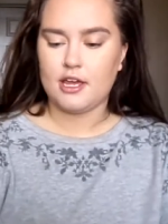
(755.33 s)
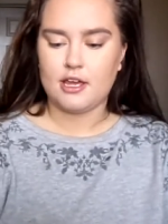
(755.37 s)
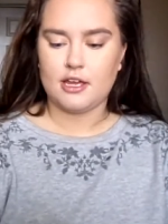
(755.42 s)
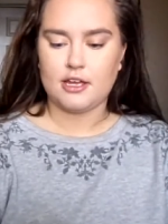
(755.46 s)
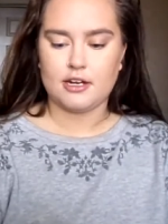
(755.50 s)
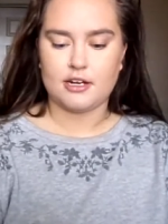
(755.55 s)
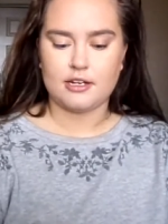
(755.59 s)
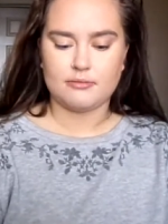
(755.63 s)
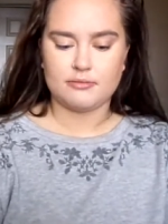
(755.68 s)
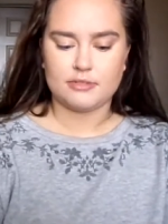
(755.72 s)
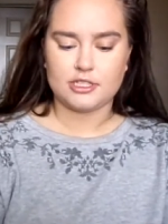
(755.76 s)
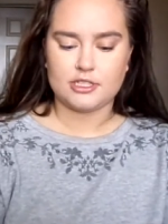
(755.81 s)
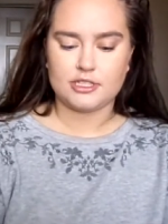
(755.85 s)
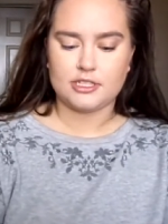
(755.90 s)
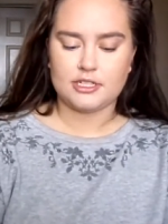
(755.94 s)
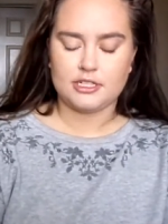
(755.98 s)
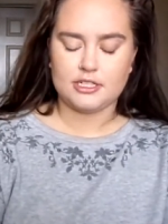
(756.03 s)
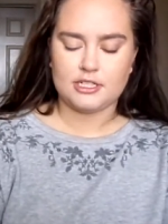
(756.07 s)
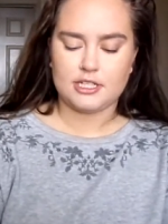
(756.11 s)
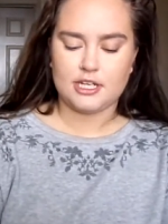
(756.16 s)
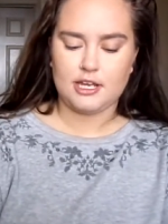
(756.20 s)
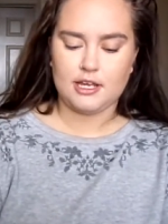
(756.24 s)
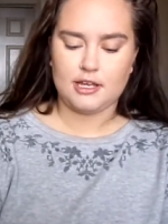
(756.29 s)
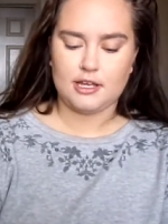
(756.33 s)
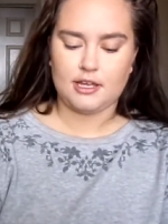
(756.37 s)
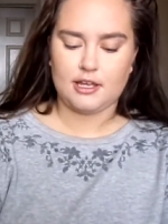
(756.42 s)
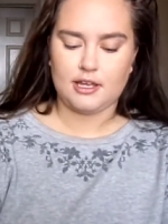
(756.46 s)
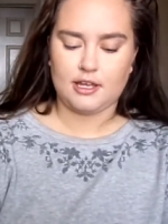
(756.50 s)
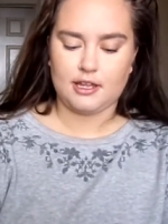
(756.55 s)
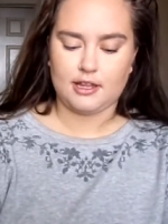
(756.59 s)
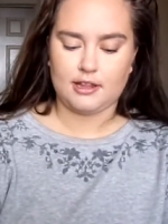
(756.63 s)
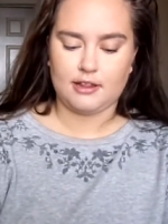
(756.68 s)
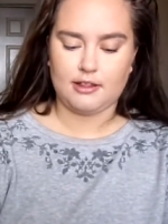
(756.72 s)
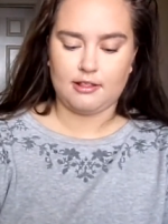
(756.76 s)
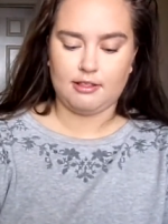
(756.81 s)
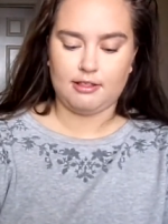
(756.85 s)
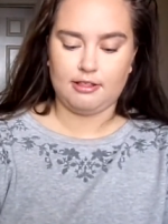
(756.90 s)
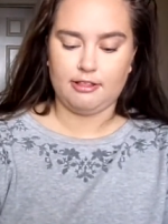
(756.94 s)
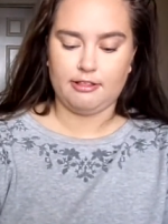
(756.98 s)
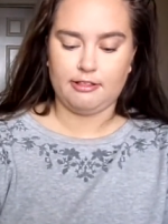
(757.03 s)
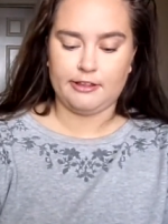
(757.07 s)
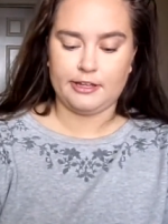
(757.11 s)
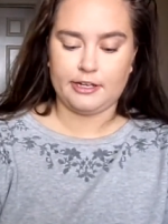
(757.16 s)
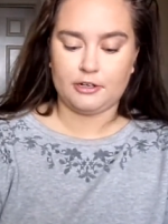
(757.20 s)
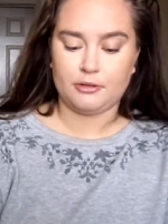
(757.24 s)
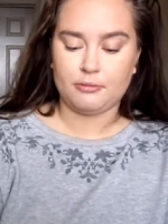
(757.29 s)
And I'm just going to take a
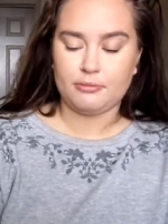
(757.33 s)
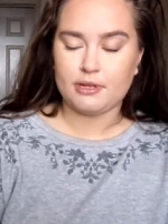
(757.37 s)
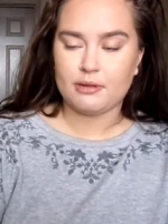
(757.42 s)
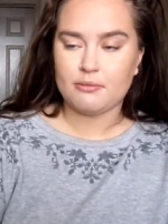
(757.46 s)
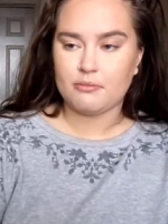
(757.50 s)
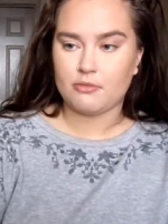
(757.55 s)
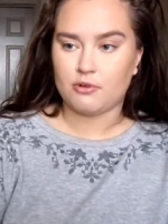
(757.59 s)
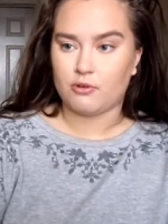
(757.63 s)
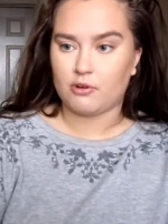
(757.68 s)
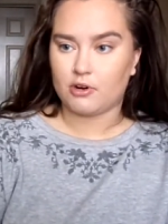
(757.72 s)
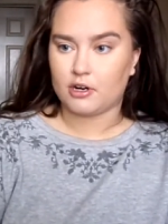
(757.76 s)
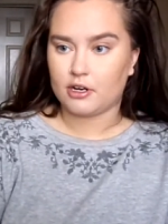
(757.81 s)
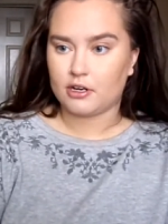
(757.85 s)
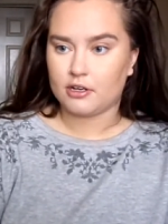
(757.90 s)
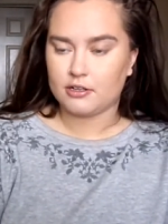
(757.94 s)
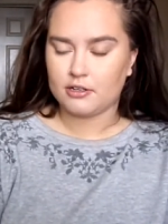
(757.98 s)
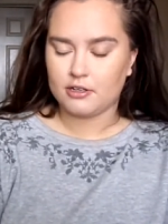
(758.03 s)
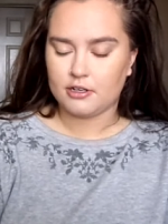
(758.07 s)
little bit more